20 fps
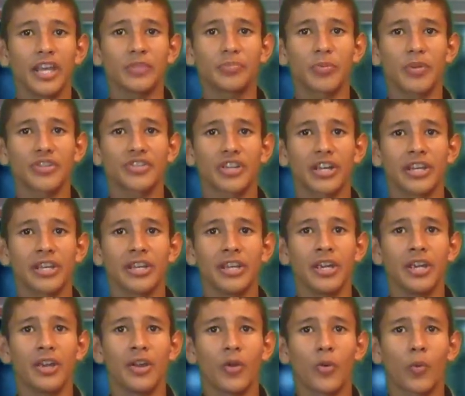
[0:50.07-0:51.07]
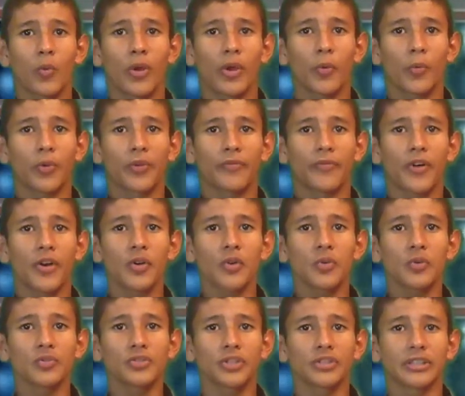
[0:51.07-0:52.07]
especially when we
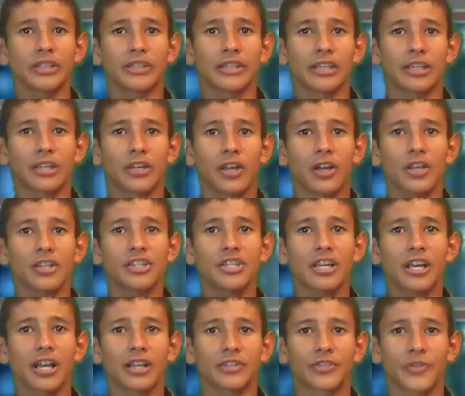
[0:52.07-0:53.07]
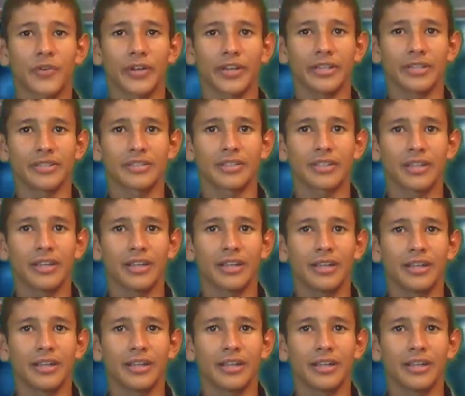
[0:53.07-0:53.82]
focus on the technological trends